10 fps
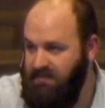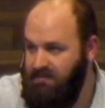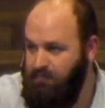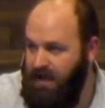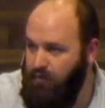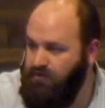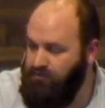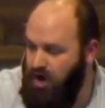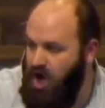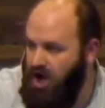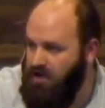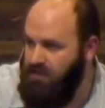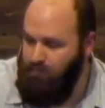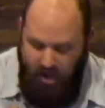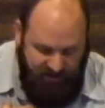but I was wrong,
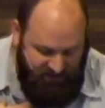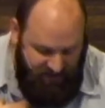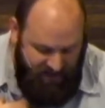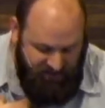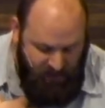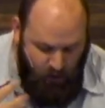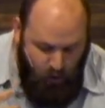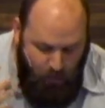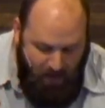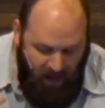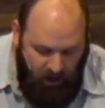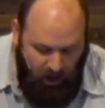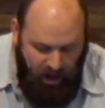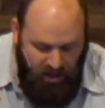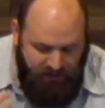Paul says. Who
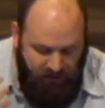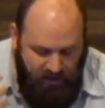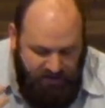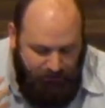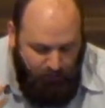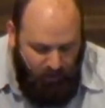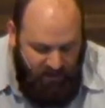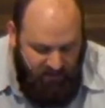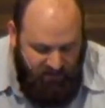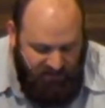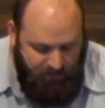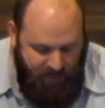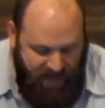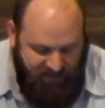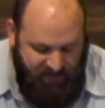better to bring this
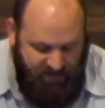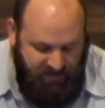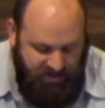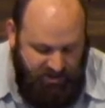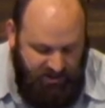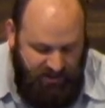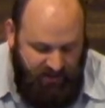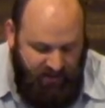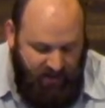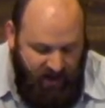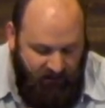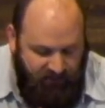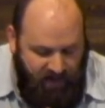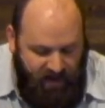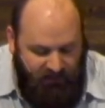message
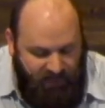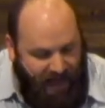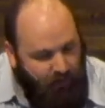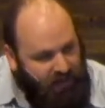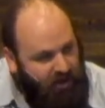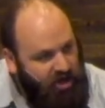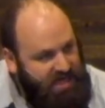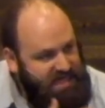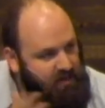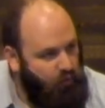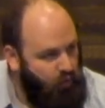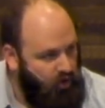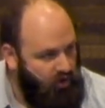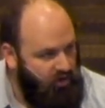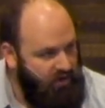of how they are
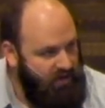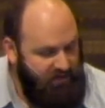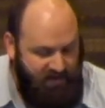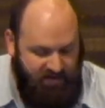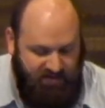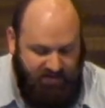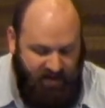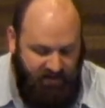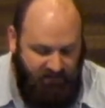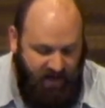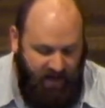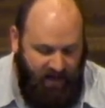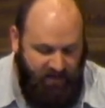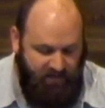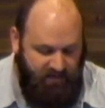equal in the sight of
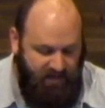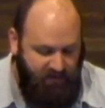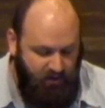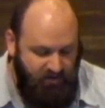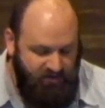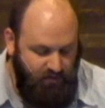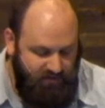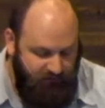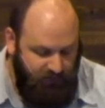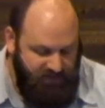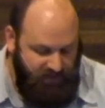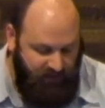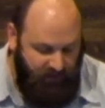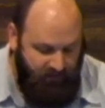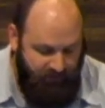God, and there is no difference
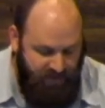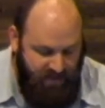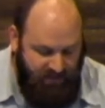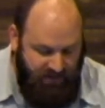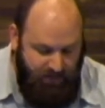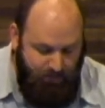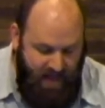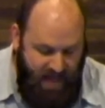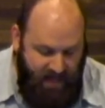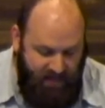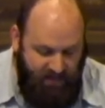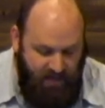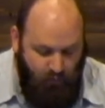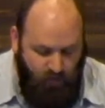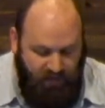here, than the man
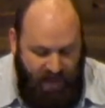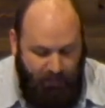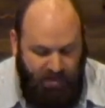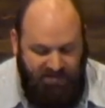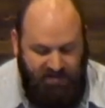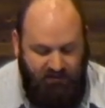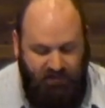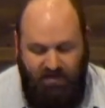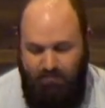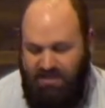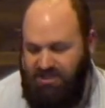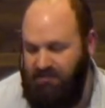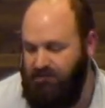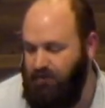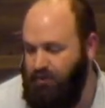with that much
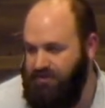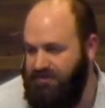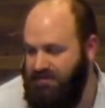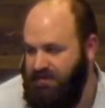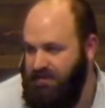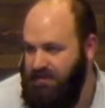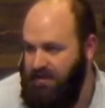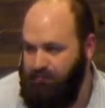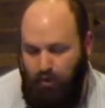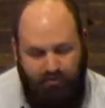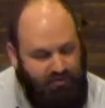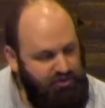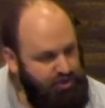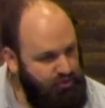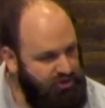influence in both the
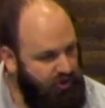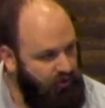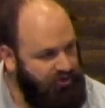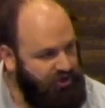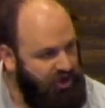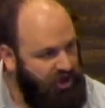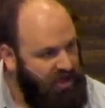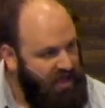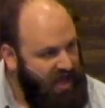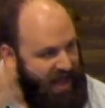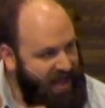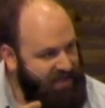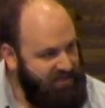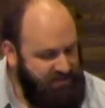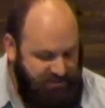Jewish culture
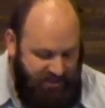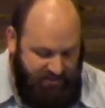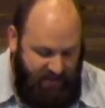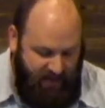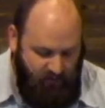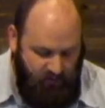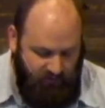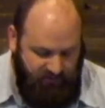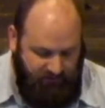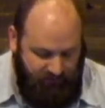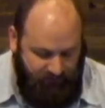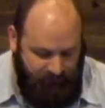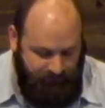and in the Gentile culture.